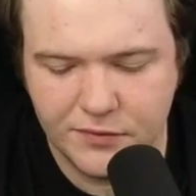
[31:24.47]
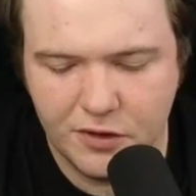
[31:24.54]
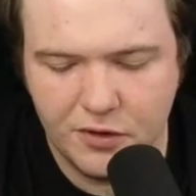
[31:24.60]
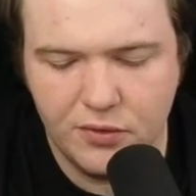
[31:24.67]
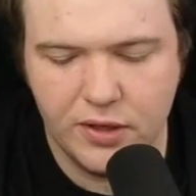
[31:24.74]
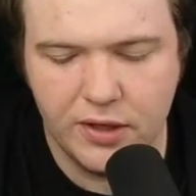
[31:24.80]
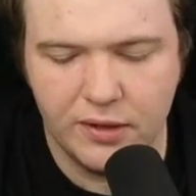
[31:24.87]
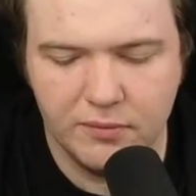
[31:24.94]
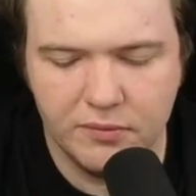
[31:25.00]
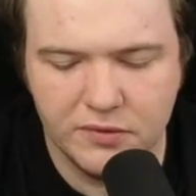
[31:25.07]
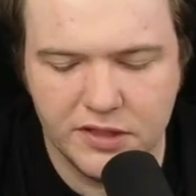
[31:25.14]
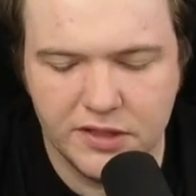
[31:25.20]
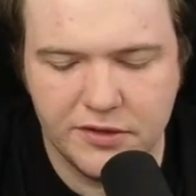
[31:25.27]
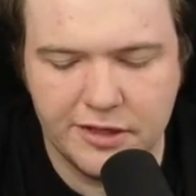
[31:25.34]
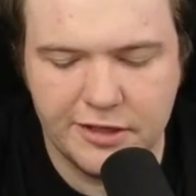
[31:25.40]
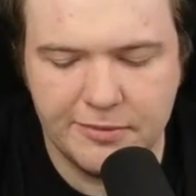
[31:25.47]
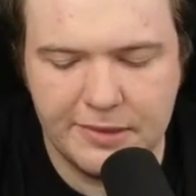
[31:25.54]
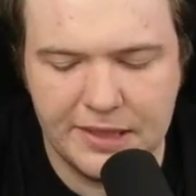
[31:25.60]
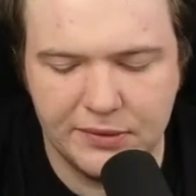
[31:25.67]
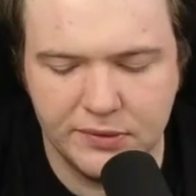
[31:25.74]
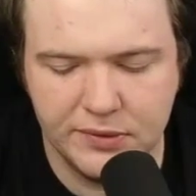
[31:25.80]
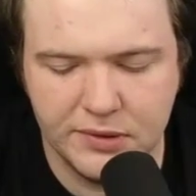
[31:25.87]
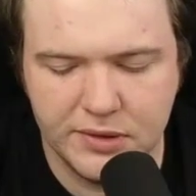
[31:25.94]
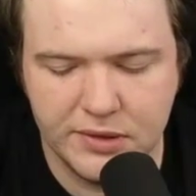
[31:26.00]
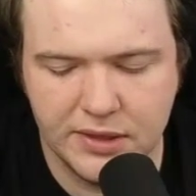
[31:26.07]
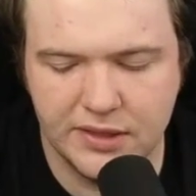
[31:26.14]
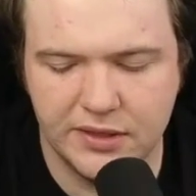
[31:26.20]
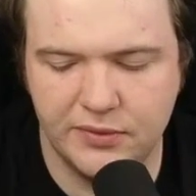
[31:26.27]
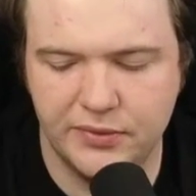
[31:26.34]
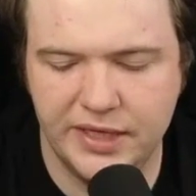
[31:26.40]
Okay, Terranau Mountains,
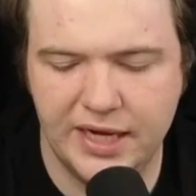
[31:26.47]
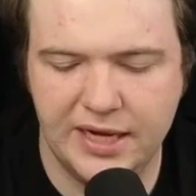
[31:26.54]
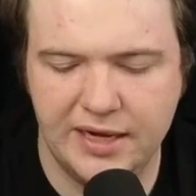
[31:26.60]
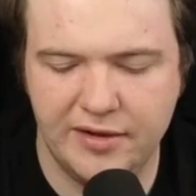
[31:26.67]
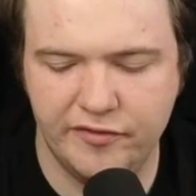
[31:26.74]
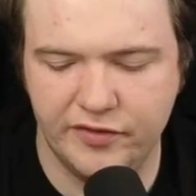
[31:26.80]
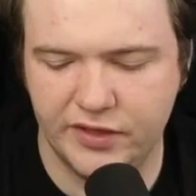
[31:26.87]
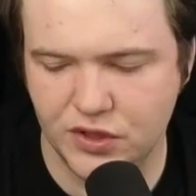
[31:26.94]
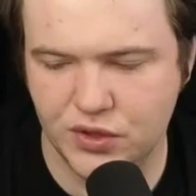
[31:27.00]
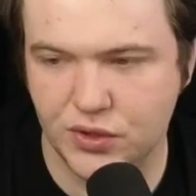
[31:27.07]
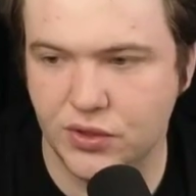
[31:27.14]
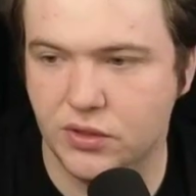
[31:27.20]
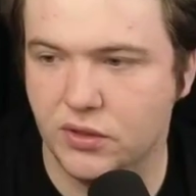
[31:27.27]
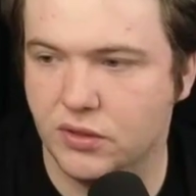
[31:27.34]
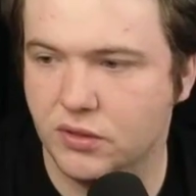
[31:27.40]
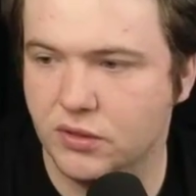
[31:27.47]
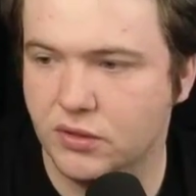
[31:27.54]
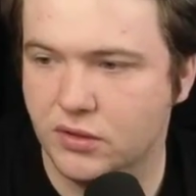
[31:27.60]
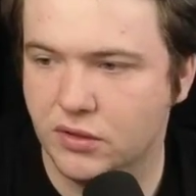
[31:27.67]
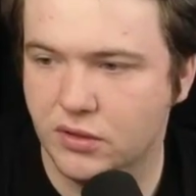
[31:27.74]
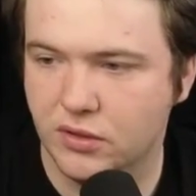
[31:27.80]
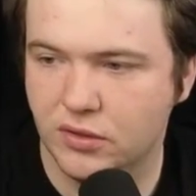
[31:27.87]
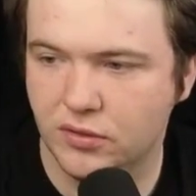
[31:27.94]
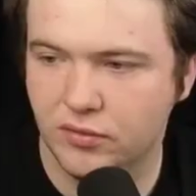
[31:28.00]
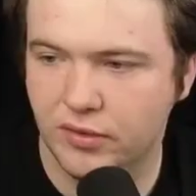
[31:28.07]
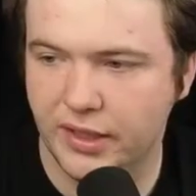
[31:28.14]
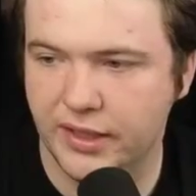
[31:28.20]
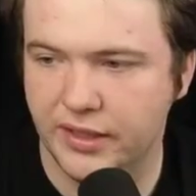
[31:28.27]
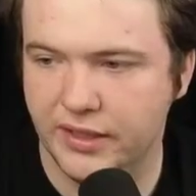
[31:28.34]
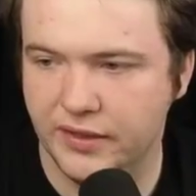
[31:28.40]
and then we have Zur,
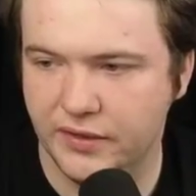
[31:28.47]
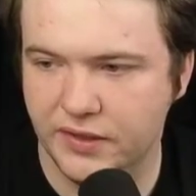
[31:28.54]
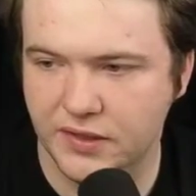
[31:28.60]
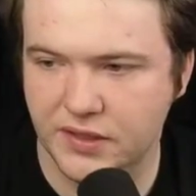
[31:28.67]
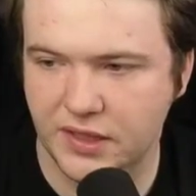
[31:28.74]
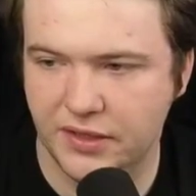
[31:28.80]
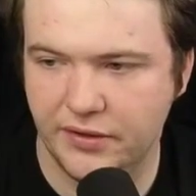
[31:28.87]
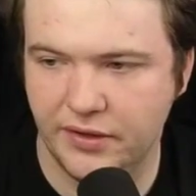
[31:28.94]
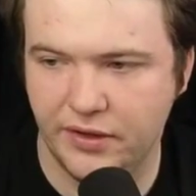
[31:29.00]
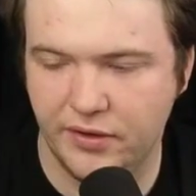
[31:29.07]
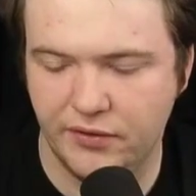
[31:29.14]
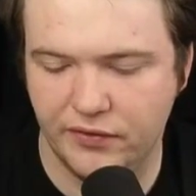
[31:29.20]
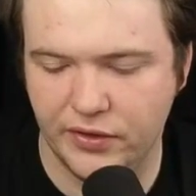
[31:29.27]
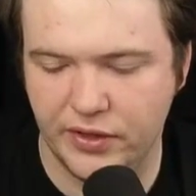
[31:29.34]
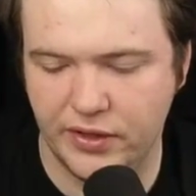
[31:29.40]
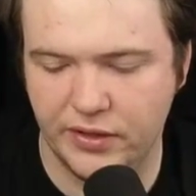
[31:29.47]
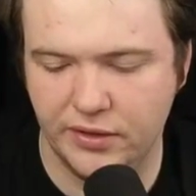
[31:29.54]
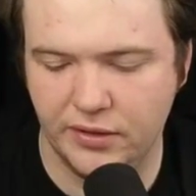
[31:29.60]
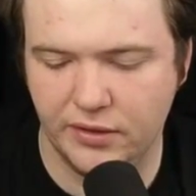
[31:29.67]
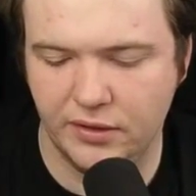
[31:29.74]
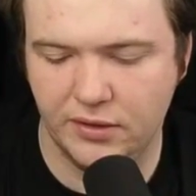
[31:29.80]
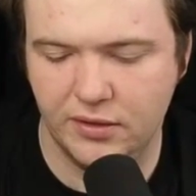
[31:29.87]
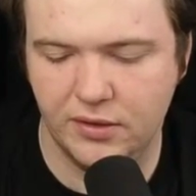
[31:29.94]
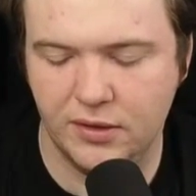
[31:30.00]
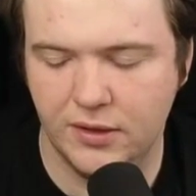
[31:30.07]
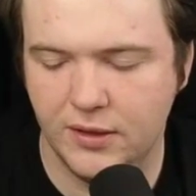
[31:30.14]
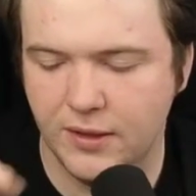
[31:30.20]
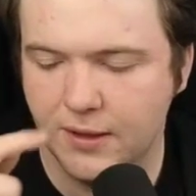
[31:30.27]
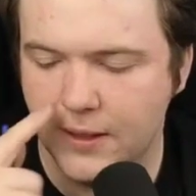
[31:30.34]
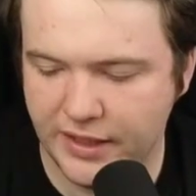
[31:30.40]
right, in this area over here.
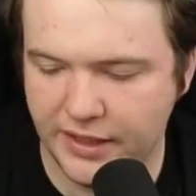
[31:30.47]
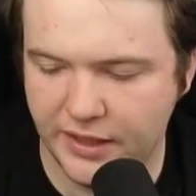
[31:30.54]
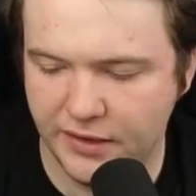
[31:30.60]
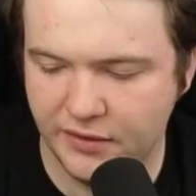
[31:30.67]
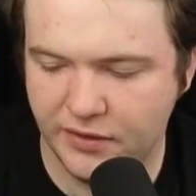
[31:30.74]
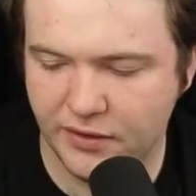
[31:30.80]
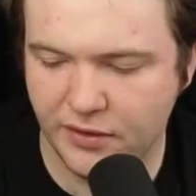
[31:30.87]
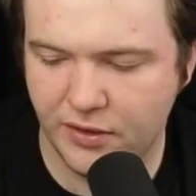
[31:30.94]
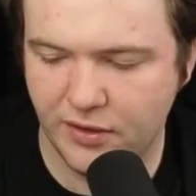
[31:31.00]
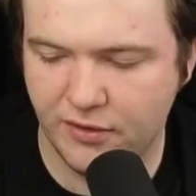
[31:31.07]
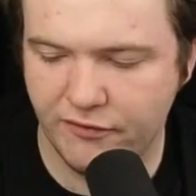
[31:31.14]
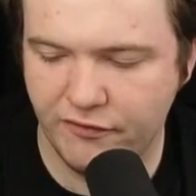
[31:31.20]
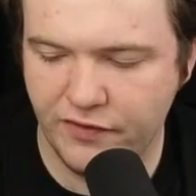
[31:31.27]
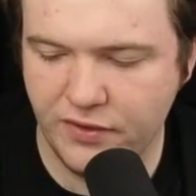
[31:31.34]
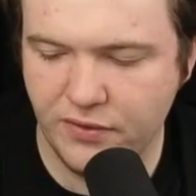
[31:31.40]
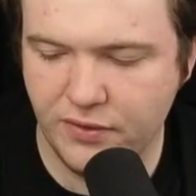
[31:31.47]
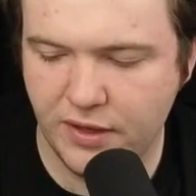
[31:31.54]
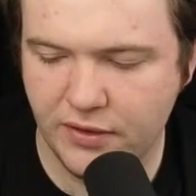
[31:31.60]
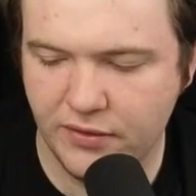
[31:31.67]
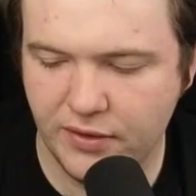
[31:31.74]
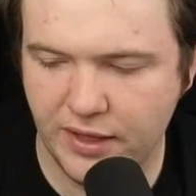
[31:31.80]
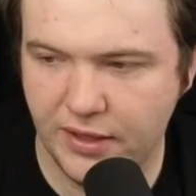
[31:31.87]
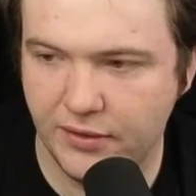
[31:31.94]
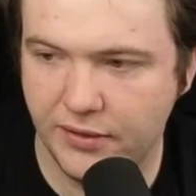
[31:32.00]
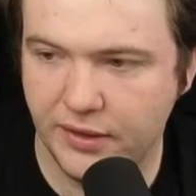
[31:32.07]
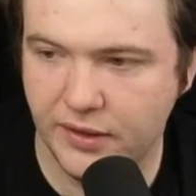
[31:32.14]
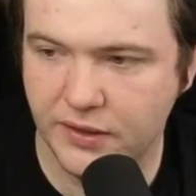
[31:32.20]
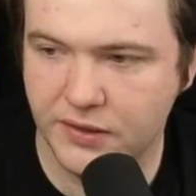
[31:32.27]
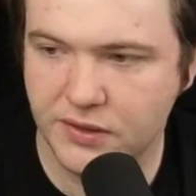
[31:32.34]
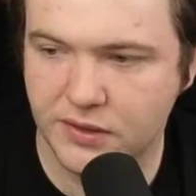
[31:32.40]
And there are a few other
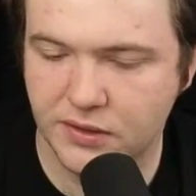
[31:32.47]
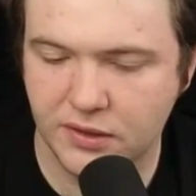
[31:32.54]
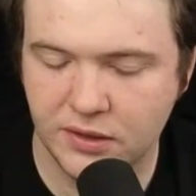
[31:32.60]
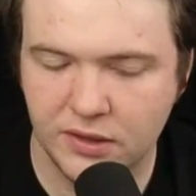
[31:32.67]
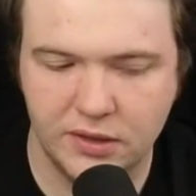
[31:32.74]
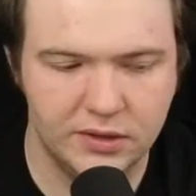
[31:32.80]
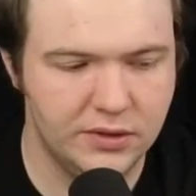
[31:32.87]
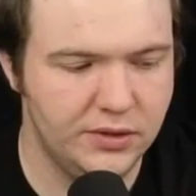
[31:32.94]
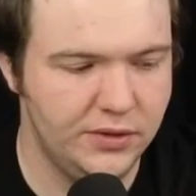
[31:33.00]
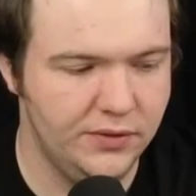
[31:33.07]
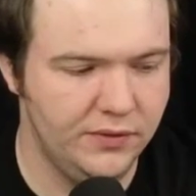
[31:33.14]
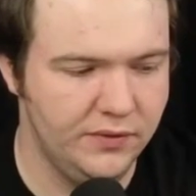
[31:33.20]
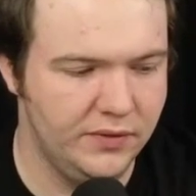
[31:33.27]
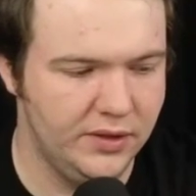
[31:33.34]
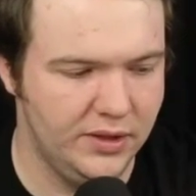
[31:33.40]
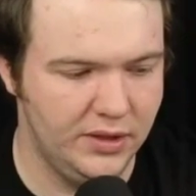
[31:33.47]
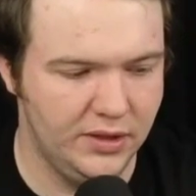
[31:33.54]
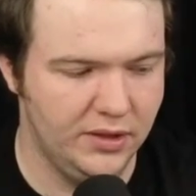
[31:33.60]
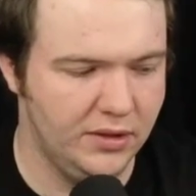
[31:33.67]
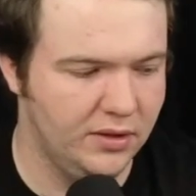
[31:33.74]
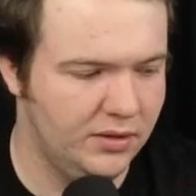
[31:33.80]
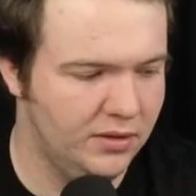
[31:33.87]
areas to the...